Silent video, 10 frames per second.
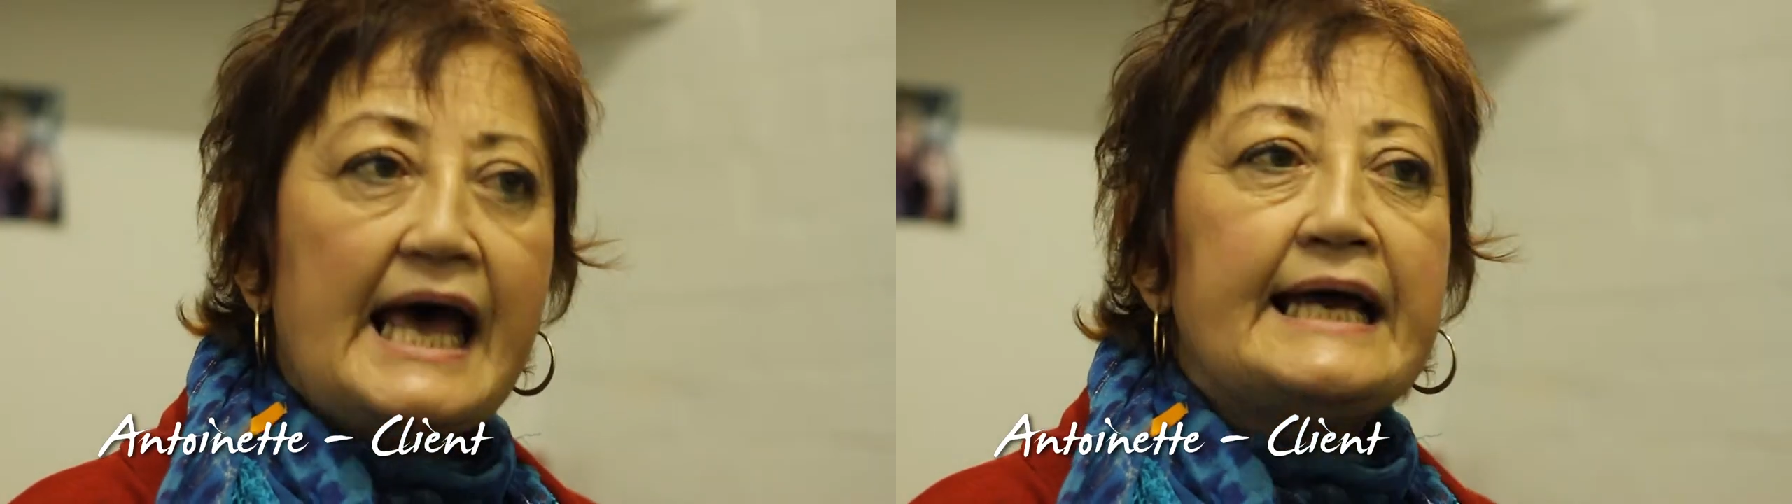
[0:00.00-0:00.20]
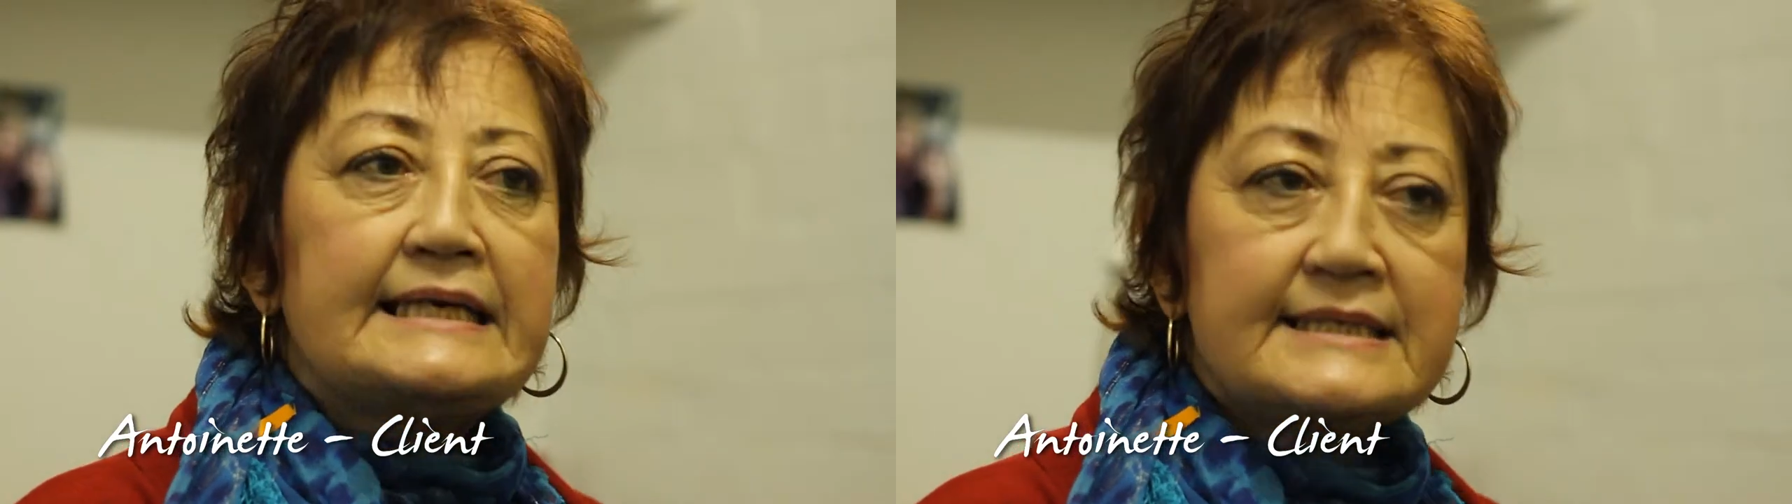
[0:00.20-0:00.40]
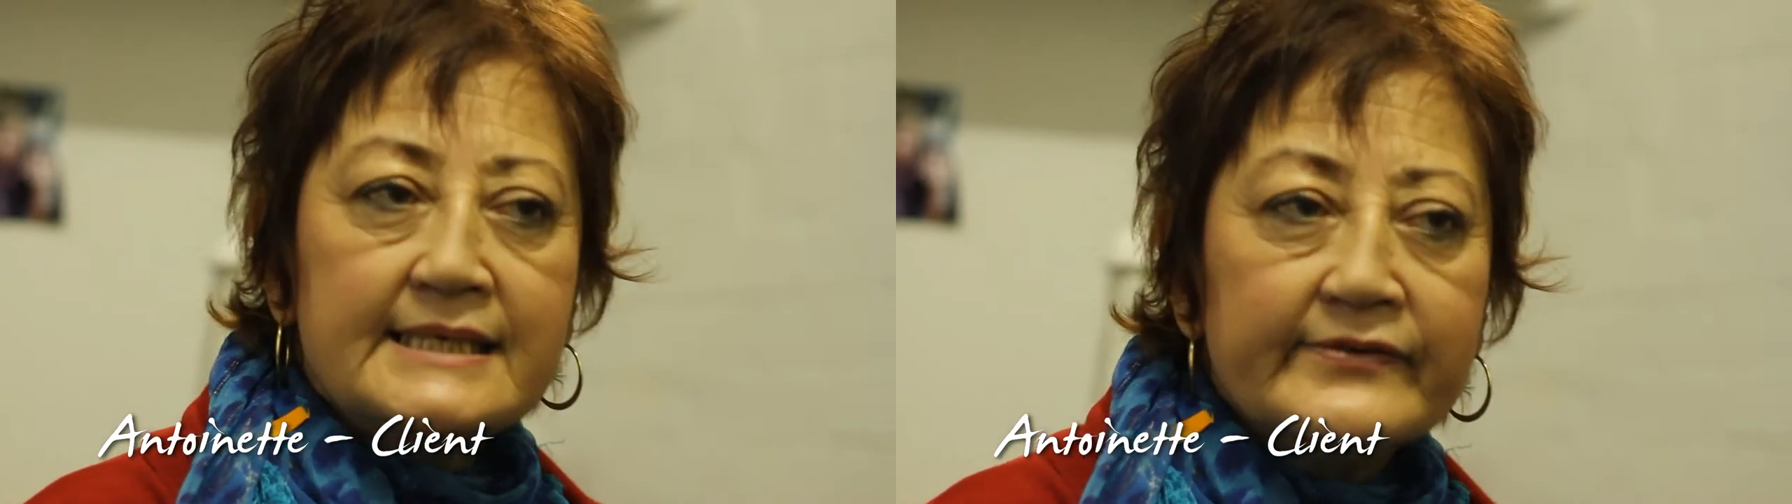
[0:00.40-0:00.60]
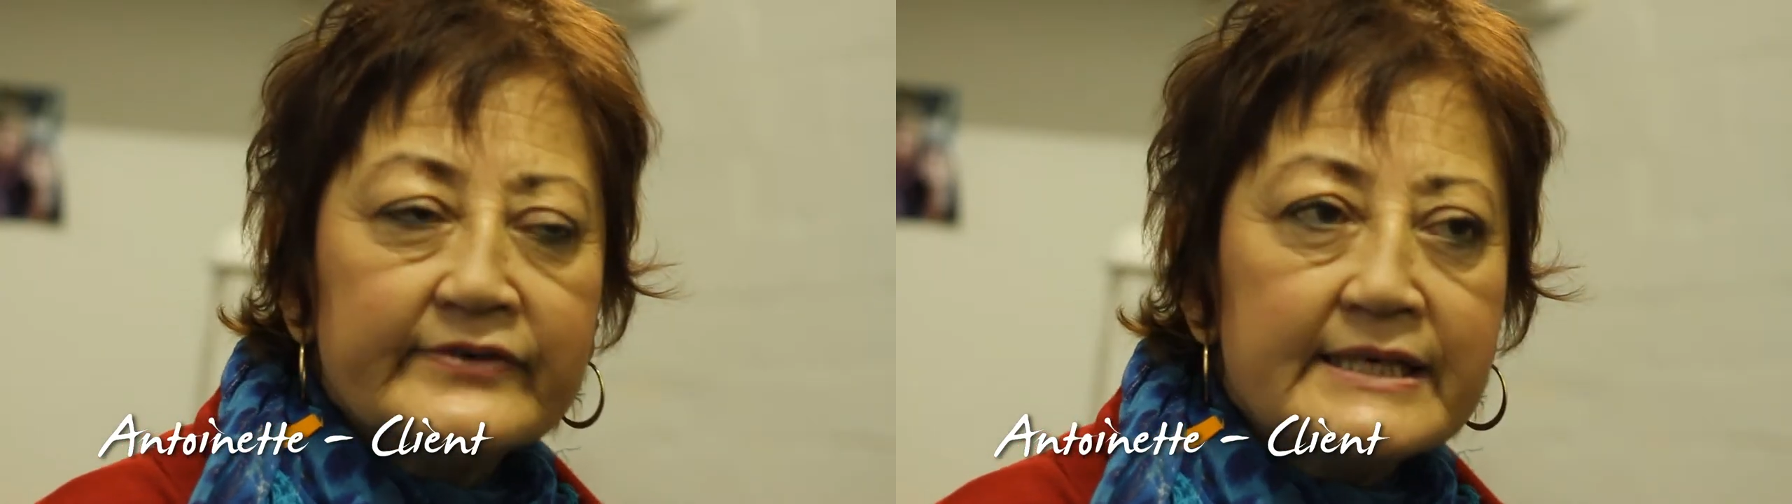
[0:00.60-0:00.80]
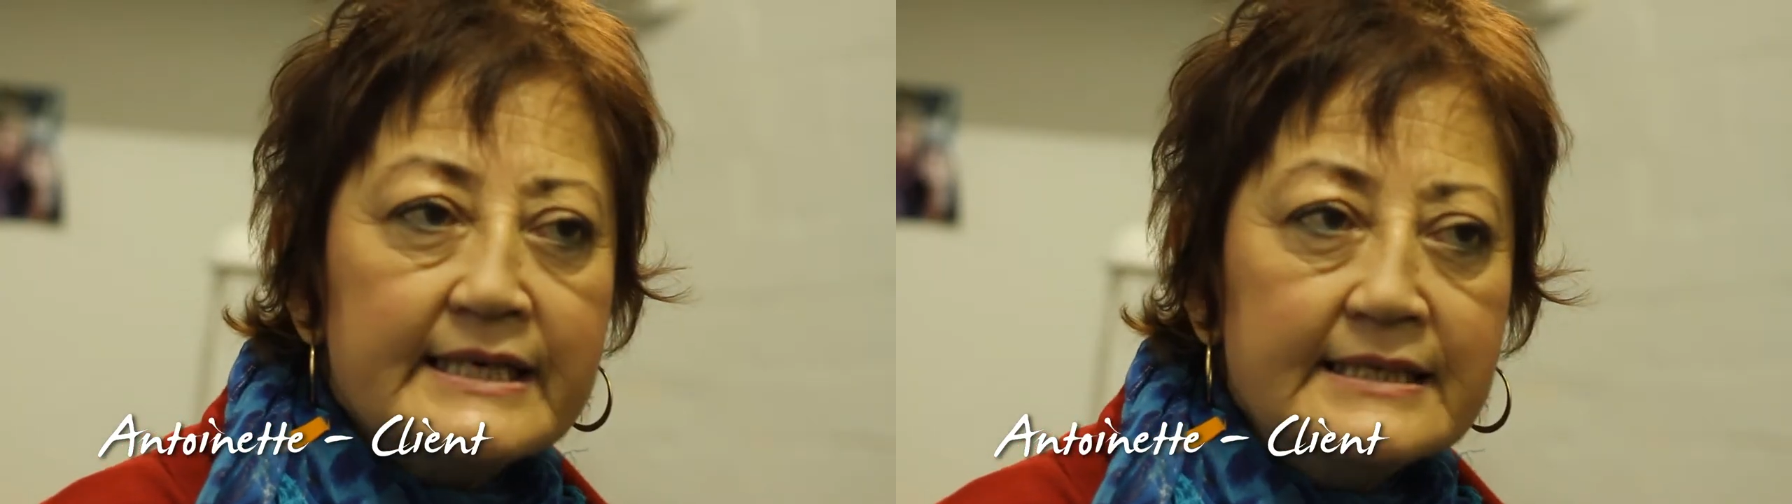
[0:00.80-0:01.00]

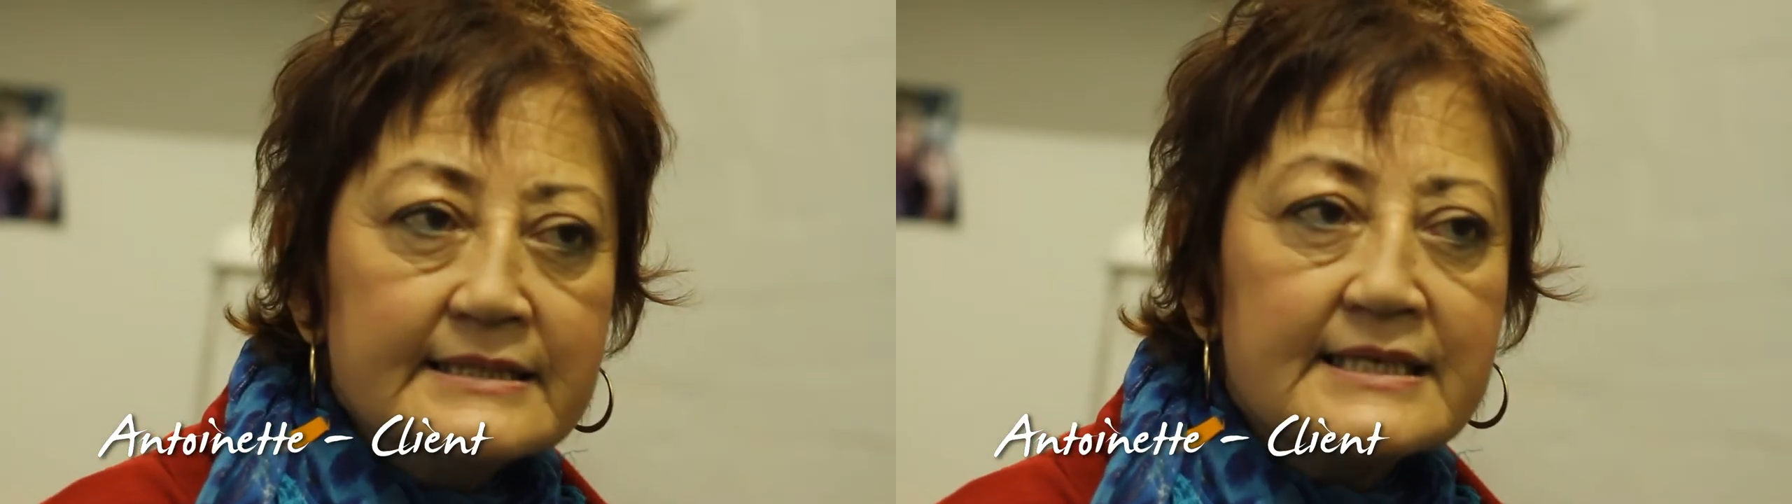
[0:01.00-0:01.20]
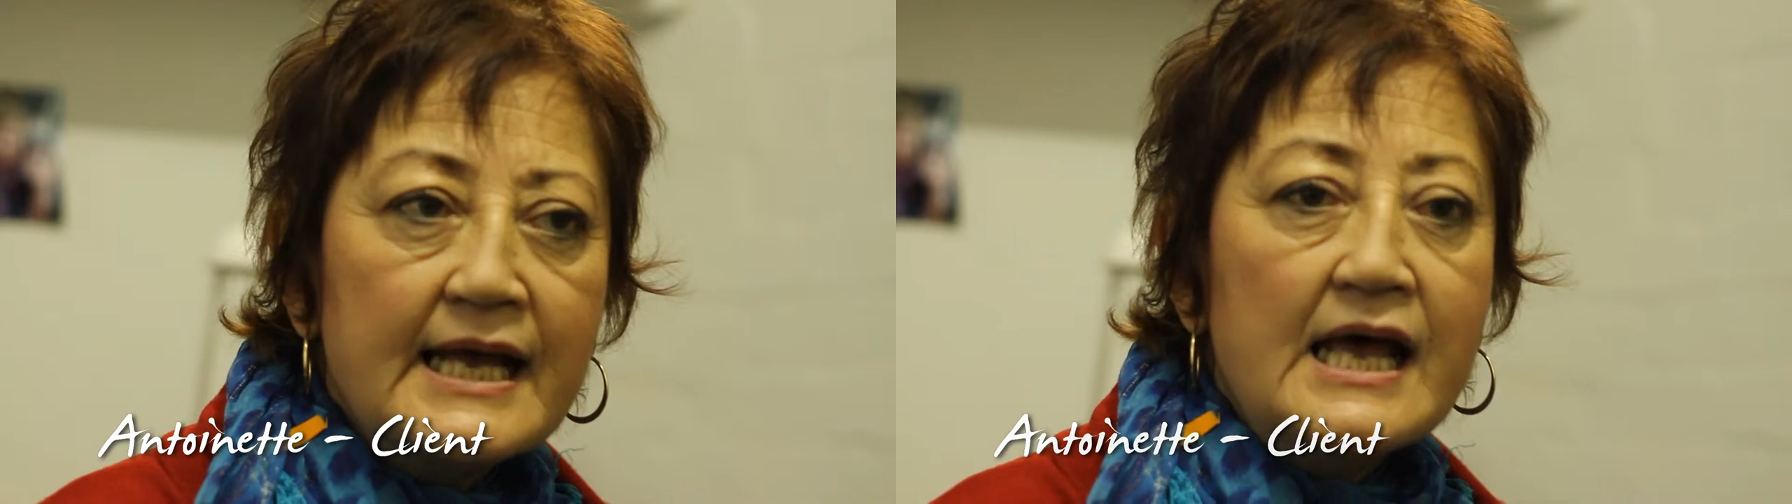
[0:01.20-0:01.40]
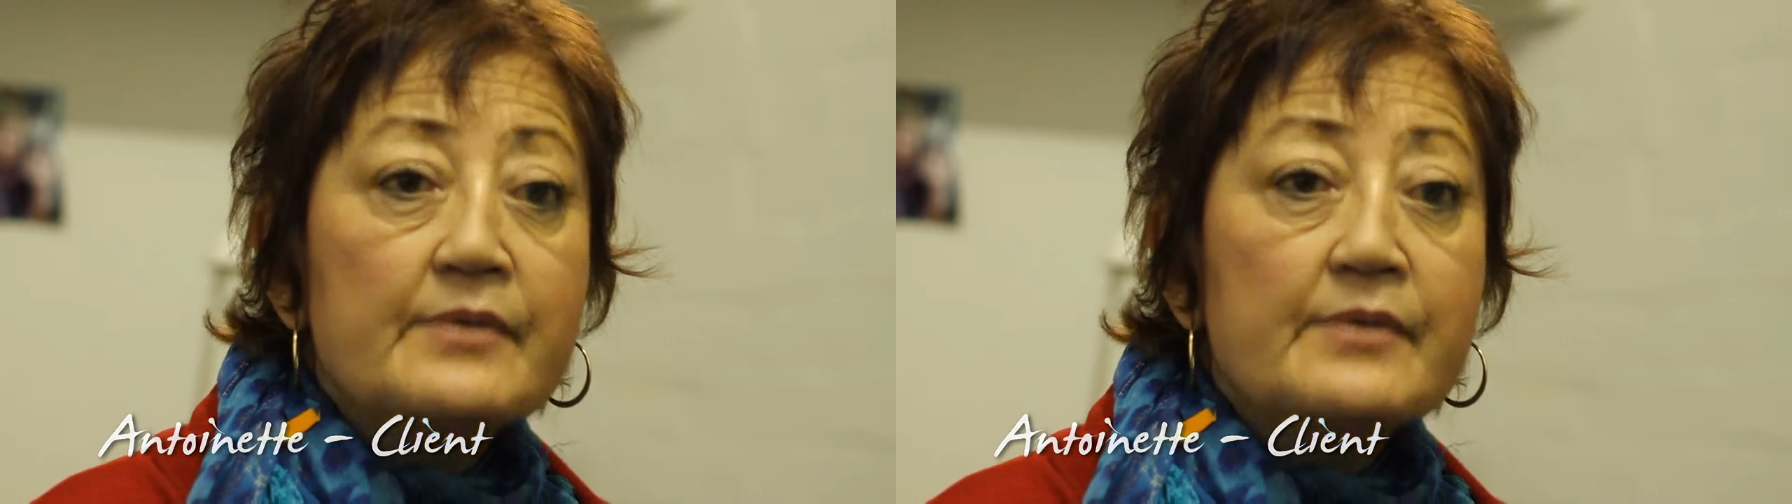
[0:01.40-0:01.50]
activities,